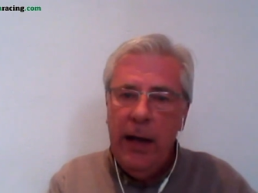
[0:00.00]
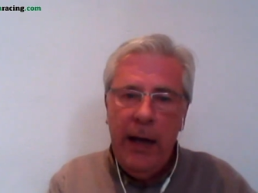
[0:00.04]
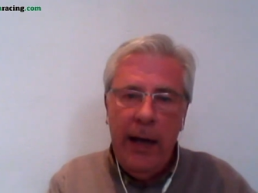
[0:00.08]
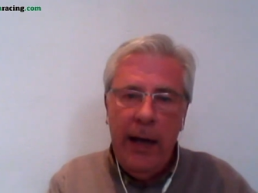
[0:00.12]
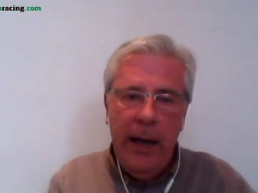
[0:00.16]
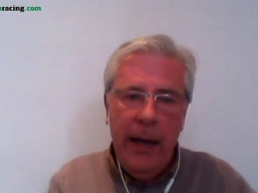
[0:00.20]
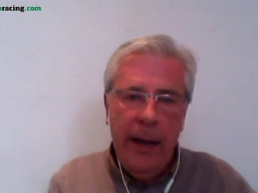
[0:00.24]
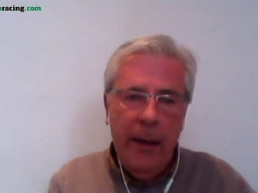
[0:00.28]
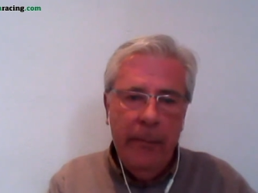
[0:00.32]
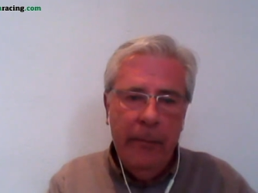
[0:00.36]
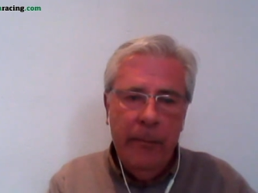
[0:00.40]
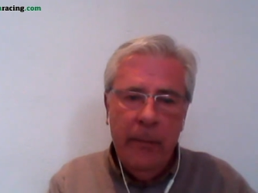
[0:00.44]

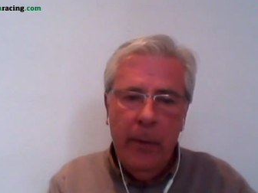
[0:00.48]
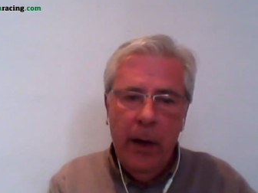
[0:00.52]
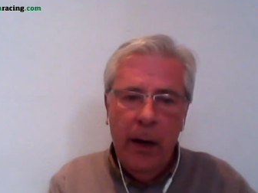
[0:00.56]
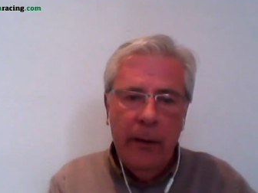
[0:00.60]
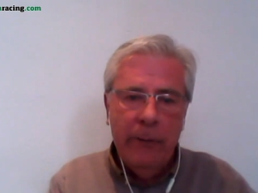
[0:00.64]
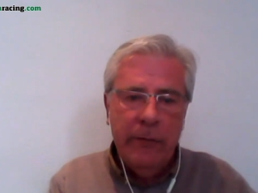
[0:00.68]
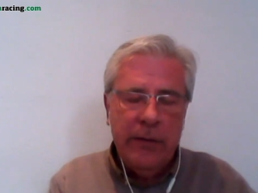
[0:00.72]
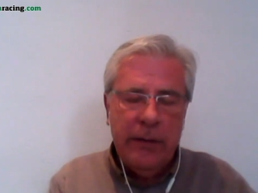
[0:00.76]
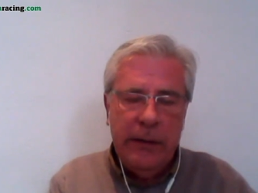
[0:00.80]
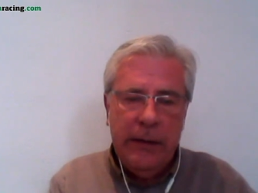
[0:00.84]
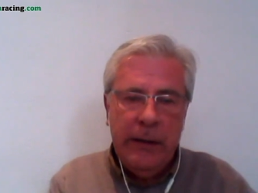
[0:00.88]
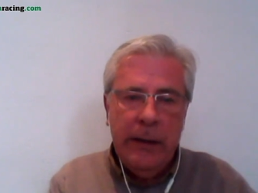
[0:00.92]

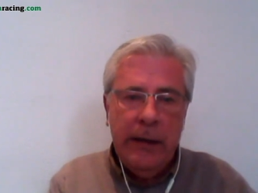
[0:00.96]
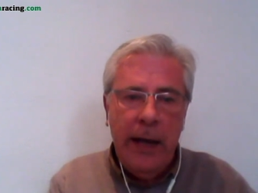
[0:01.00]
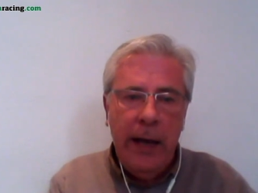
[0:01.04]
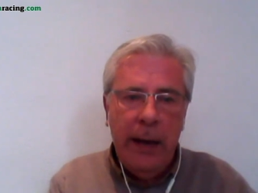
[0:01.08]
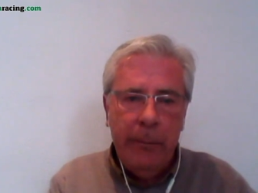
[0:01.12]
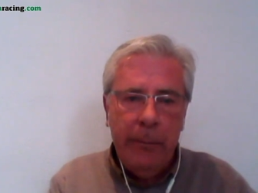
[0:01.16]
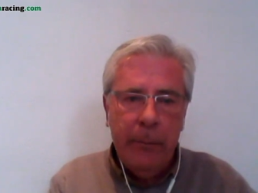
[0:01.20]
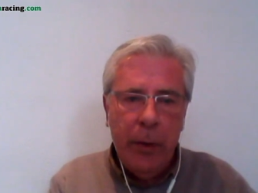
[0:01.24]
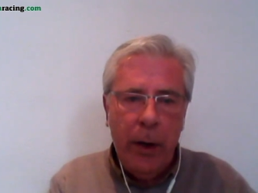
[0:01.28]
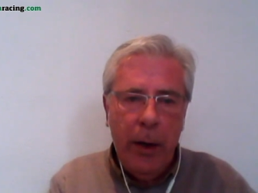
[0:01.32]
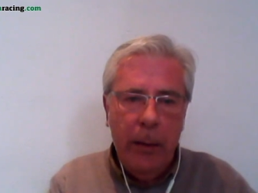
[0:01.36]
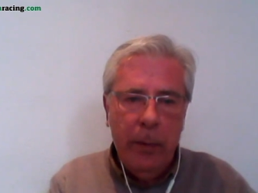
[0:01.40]
Obviously, he
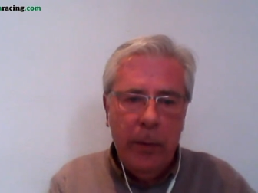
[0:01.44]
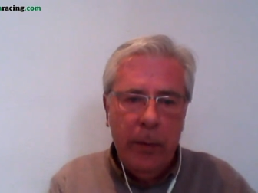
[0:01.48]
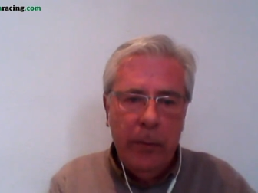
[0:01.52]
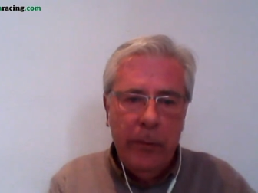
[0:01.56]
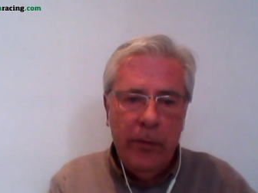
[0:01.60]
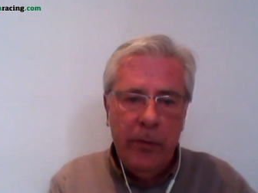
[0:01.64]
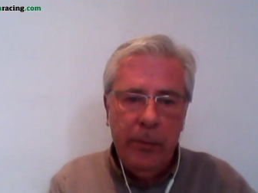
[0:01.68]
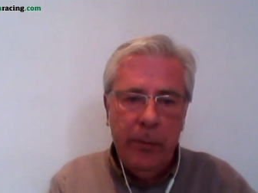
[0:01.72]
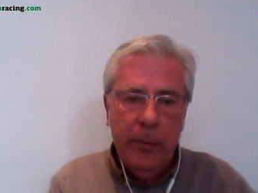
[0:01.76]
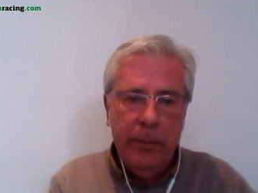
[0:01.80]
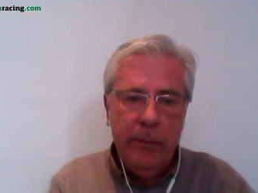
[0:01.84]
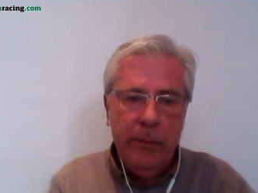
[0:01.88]
had
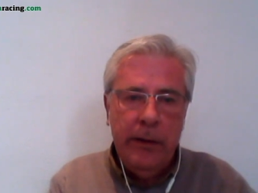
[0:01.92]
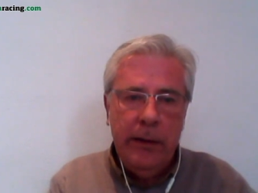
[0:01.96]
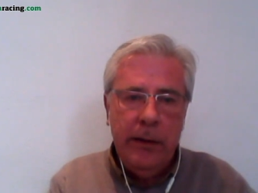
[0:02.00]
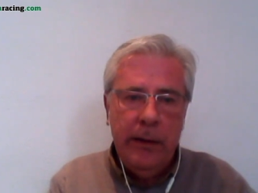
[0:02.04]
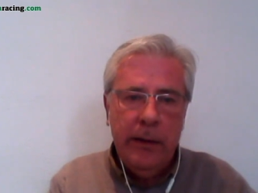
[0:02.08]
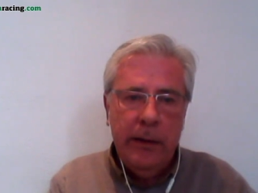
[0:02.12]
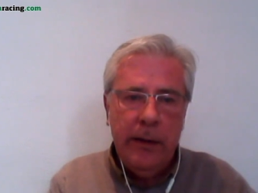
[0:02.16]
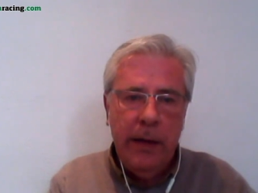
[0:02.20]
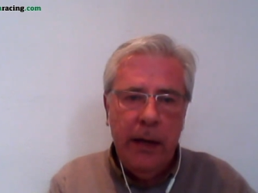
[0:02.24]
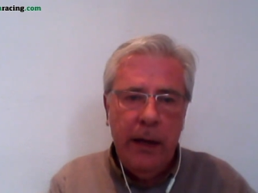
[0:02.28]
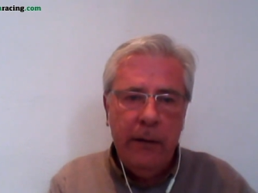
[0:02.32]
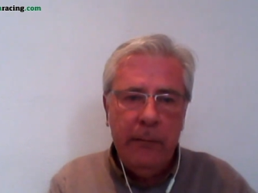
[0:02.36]
problems, but he
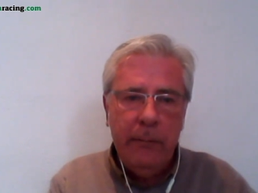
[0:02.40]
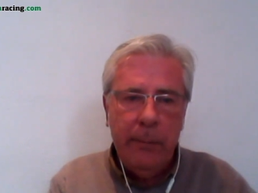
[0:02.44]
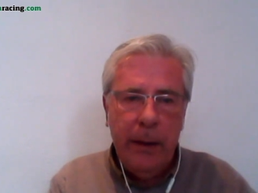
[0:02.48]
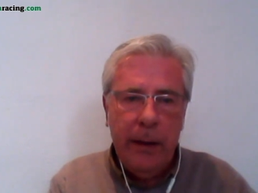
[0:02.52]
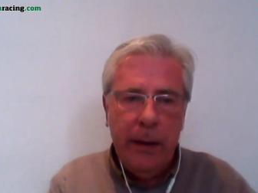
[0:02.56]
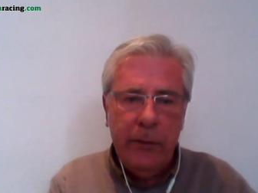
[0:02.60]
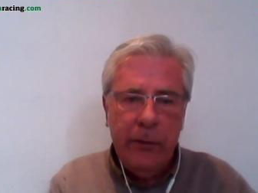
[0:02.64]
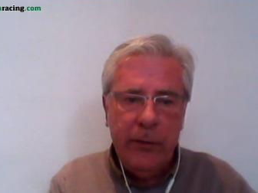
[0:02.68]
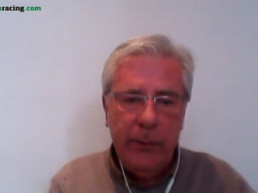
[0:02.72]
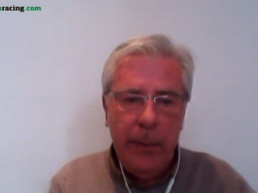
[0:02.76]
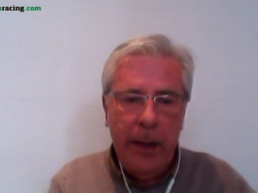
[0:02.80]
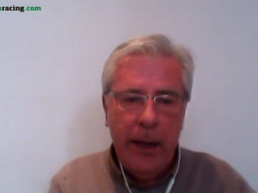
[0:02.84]
didn't have
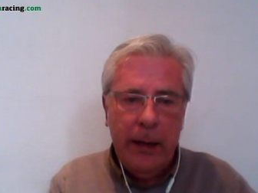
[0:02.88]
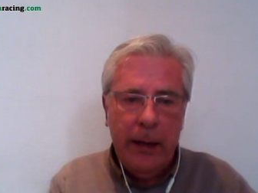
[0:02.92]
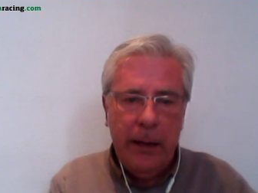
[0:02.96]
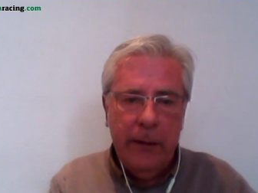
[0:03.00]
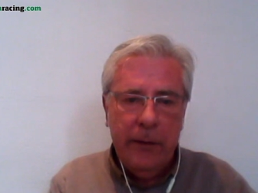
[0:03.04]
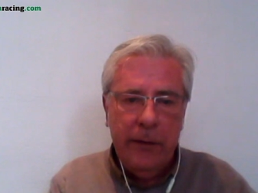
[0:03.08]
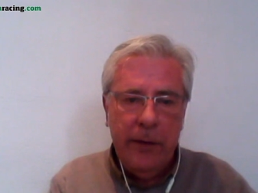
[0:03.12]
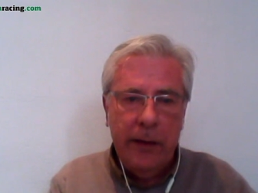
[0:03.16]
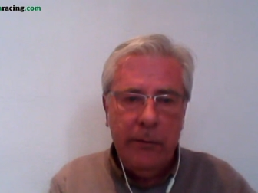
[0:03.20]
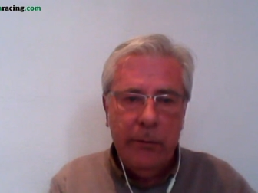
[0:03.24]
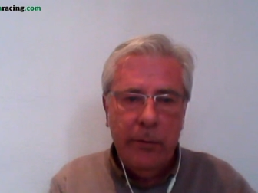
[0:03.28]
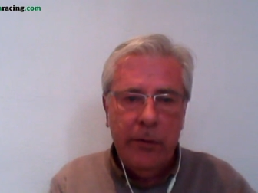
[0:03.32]
bounce
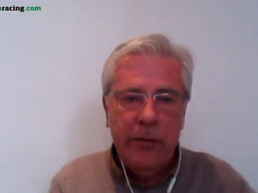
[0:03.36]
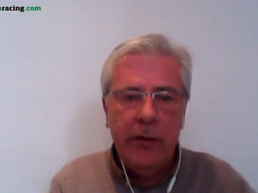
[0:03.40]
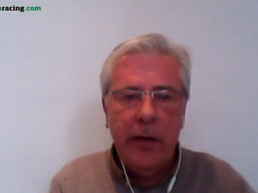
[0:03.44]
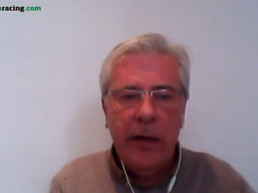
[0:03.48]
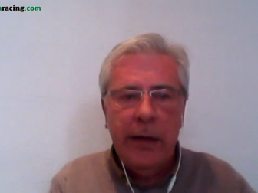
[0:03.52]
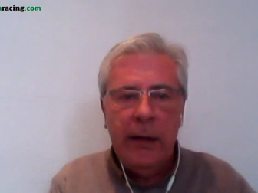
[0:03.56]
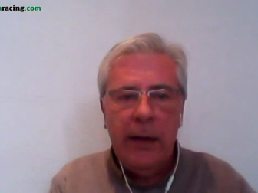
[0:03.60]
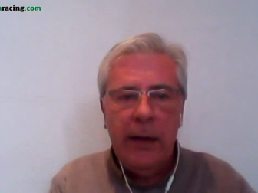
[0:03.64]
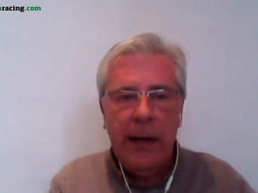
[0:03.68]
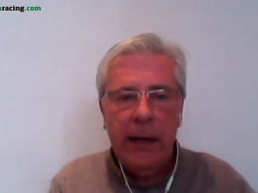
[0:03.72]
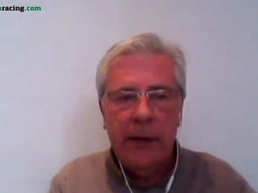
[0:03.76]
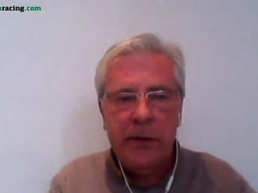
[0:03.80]
back, as Ed was
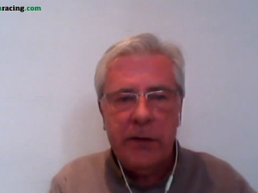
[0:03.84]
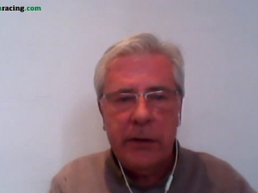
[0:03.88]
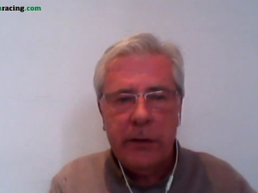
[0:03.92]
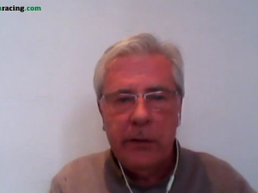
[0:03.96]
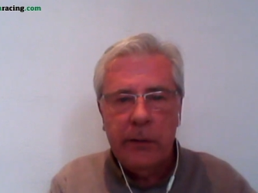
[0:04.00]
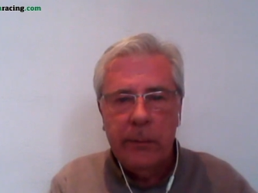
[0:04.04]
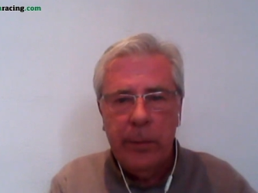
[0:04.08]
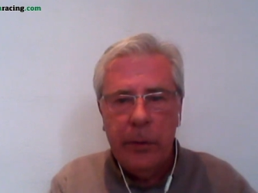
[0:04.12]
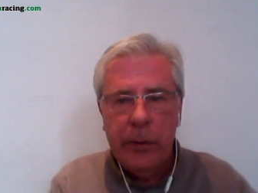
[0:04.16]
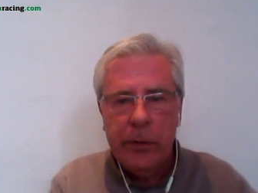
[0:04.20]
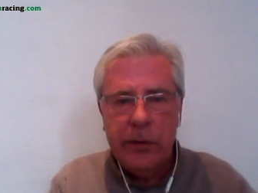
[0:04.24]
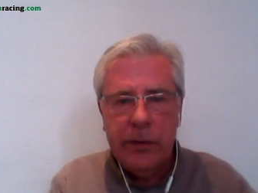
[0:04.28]
saying last
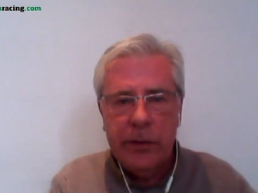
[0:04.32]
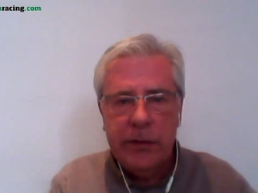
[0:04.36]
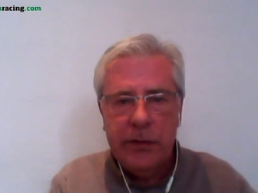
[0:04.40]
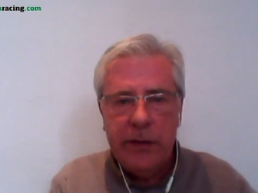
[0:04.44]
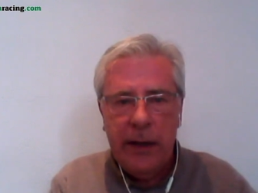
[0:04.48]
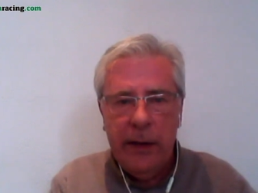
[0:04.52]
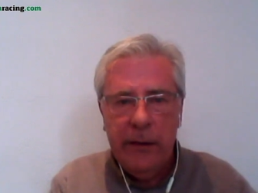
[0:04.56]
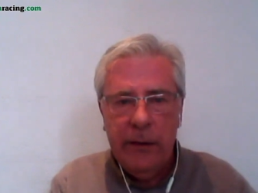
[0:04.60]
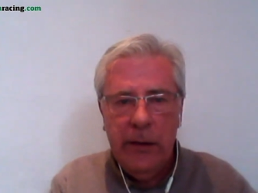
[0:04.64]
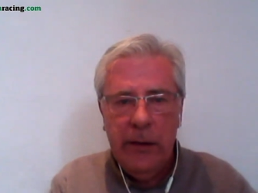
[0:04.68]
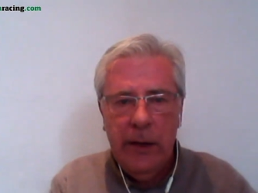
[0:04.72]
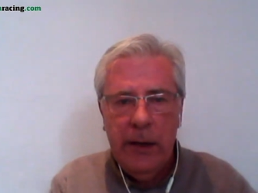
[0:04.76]
year in
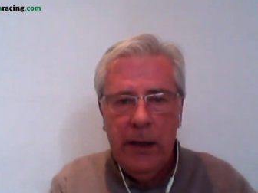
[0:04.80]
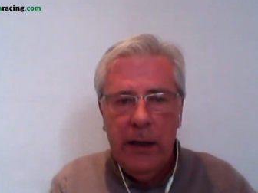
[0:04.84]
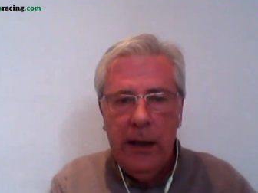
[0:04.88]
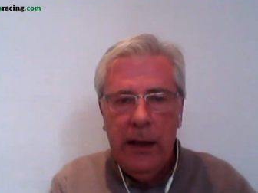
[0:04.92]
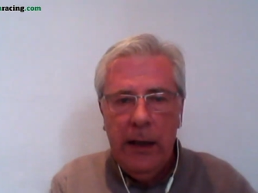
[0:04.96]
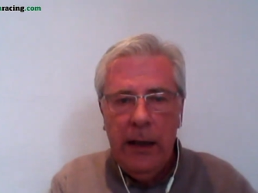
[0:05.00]
Punchestown.